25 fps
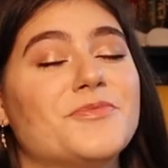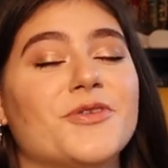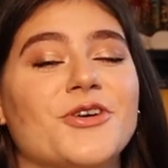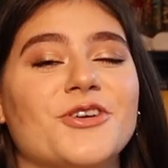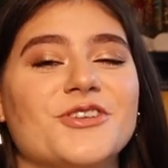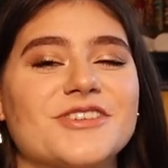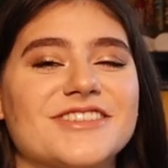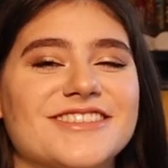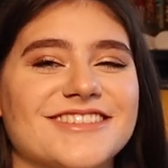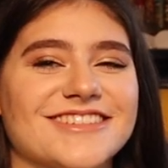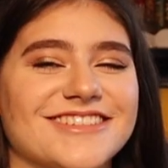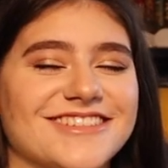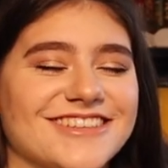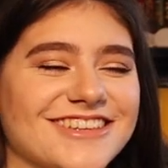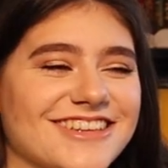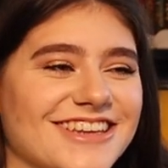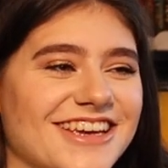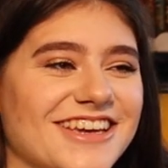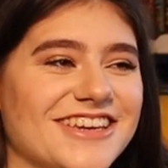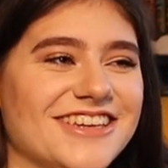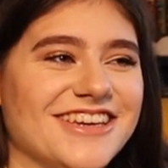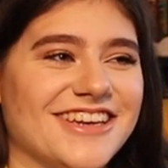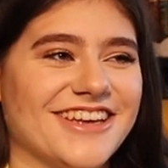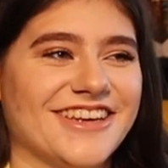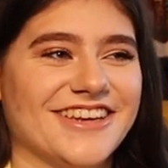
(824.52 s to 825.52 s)
person,
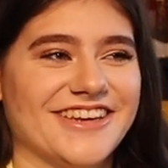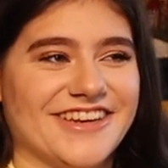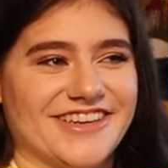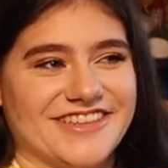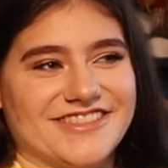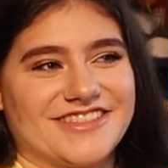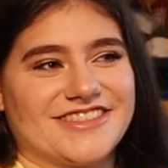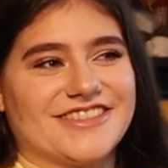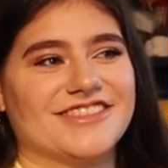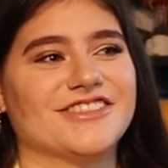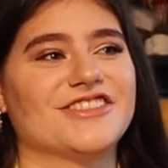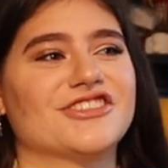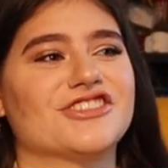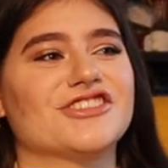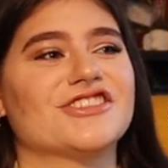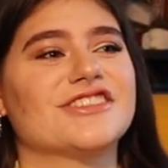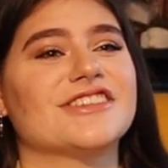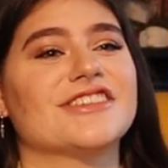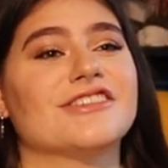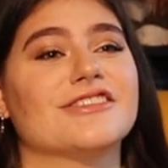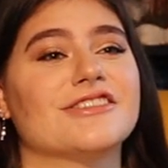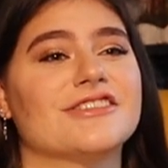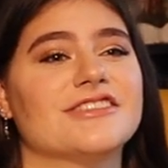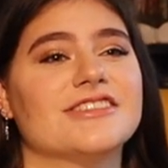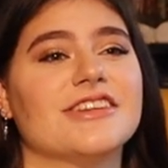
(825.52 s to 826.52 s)
is
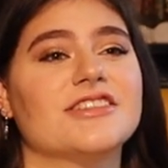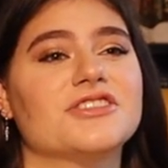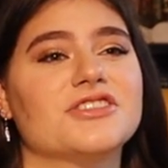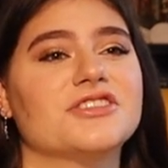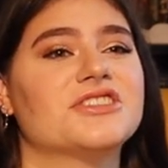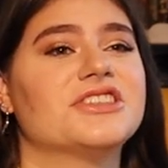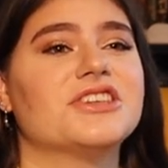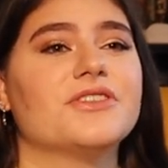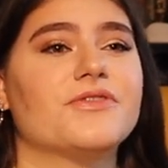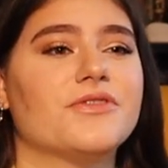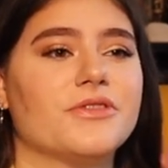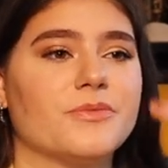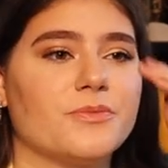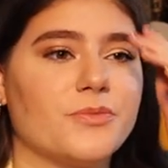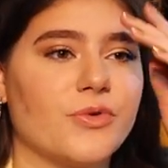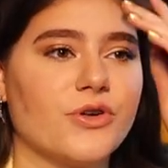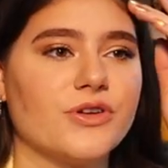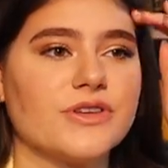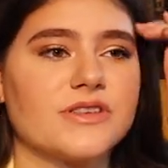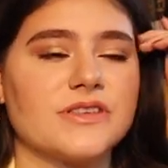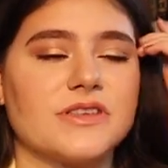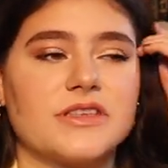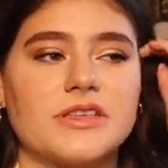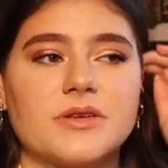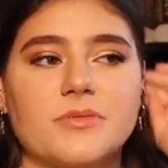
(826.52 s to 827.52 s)
just such a different
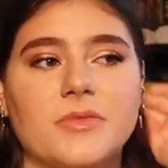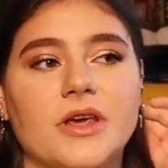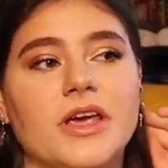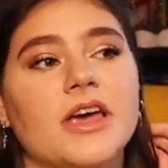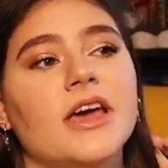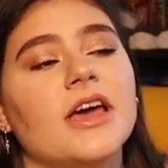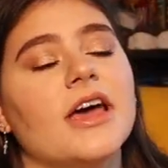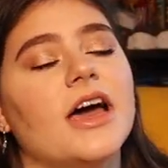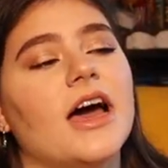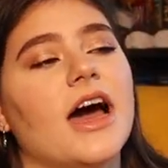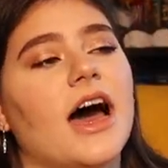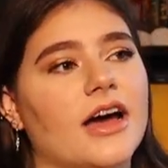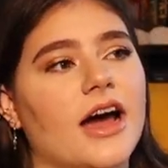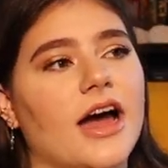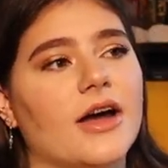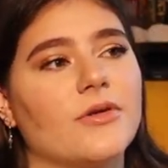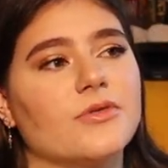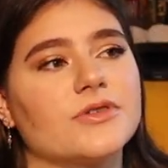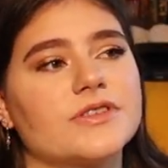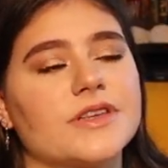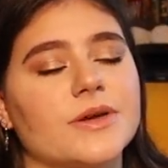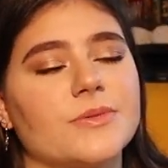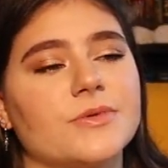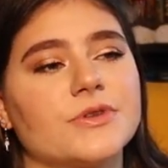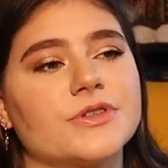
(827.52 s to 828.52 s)
person to me, I
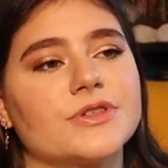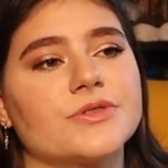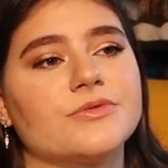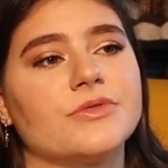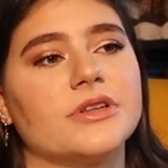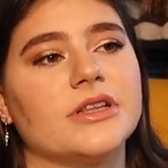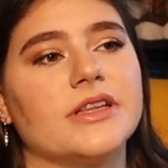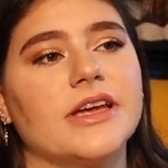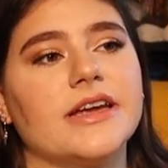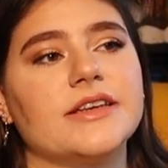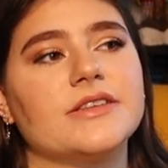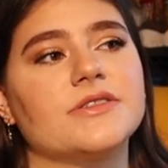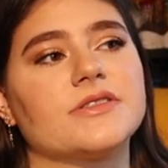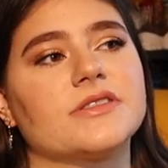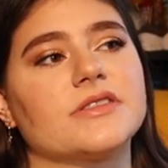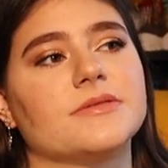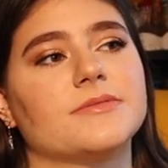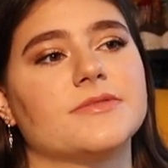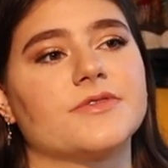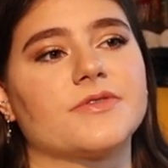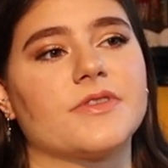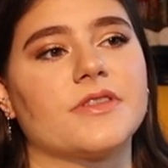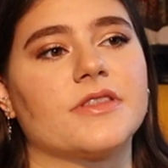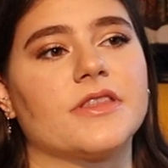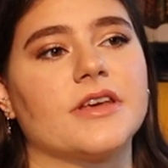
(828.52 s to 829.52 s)
was able to relate to
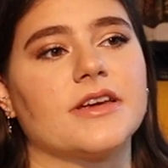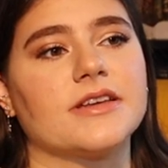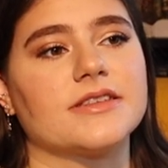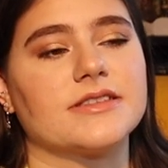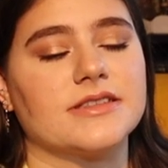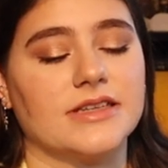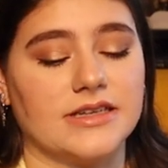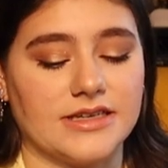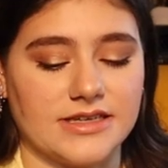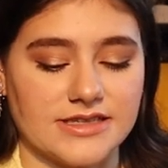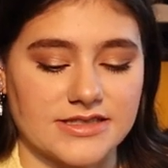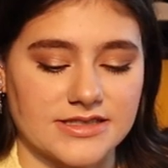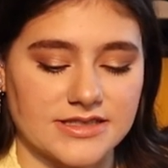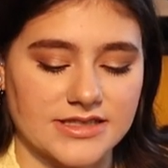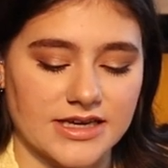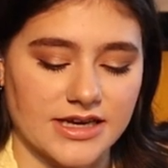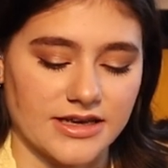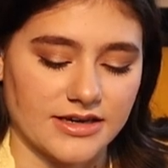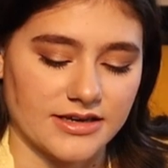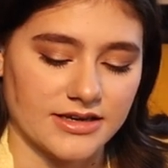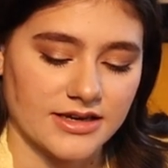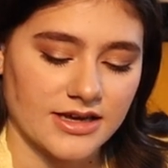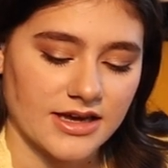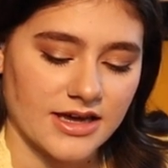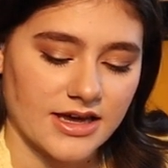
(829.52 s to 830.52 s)
some of the things that he
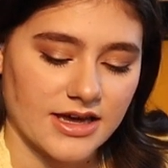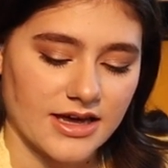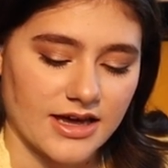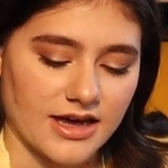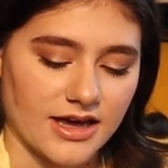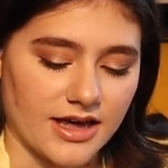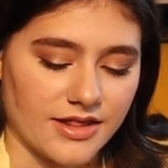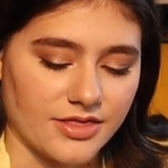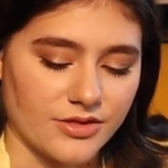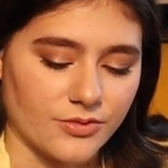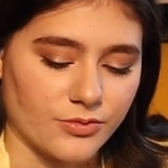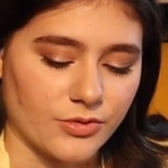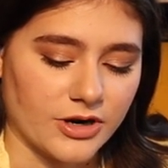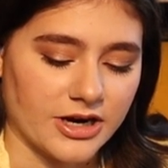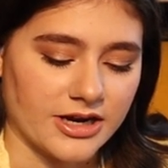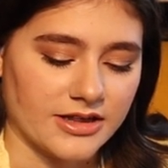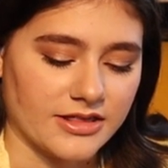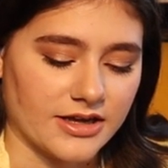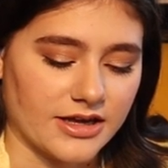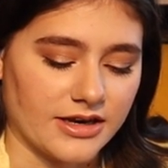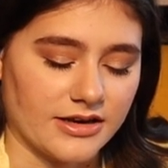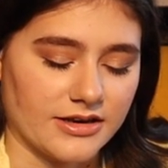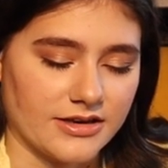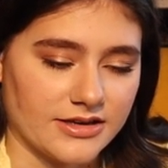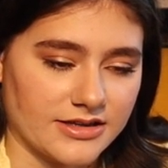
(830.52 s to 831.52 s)
said, and the way
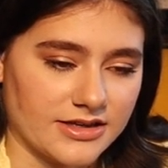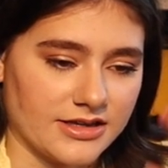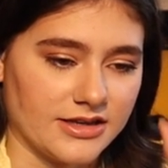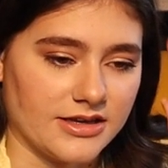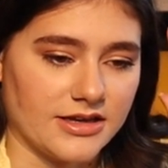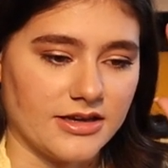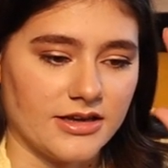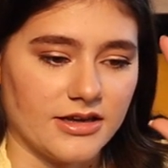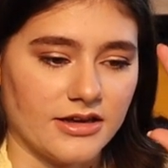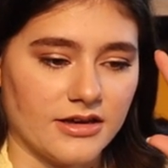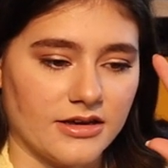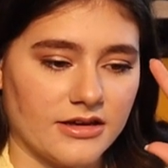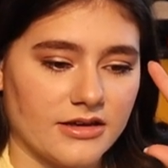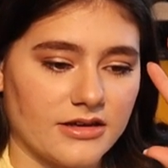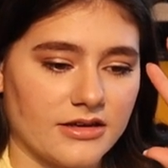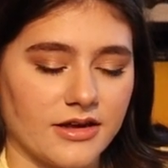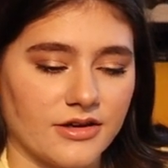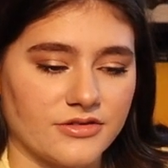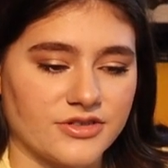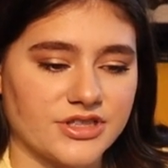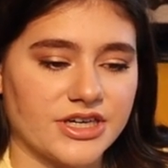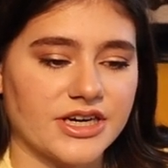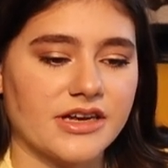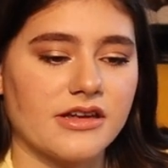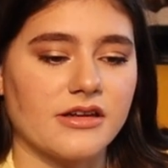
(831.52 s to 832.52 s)
that he
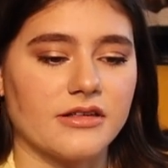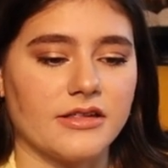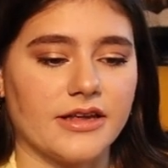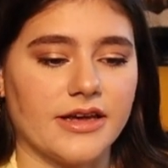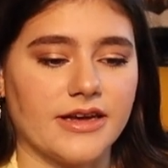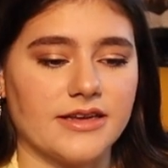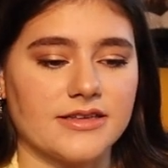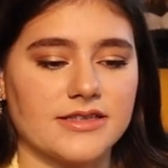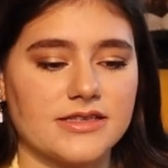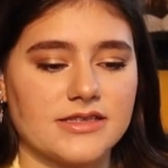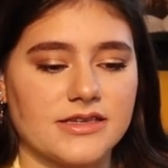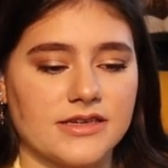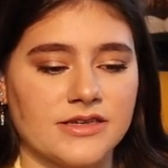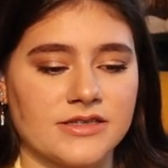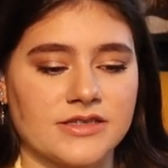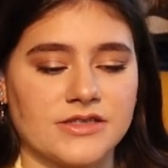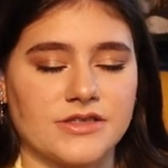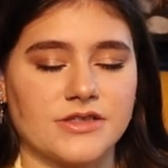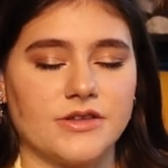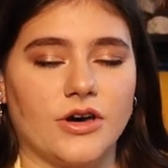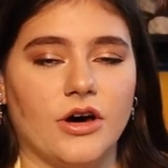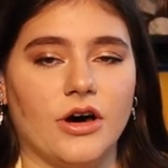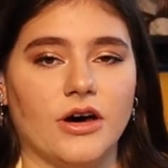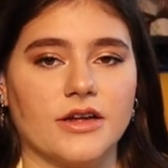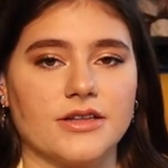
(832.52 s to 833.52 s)
articulates his
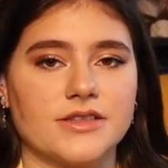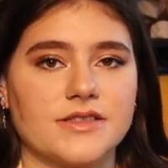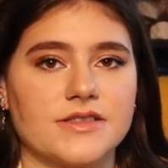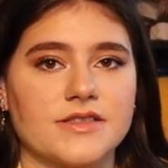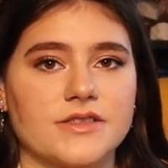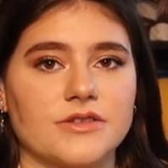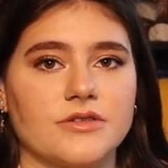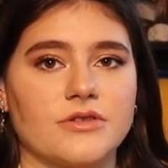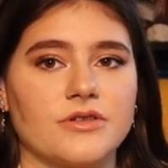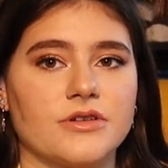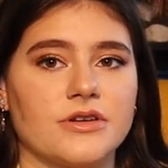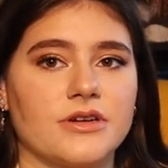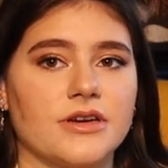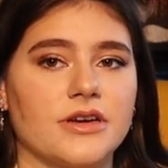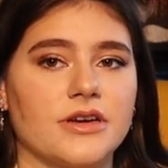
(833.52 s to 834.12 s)
thoughts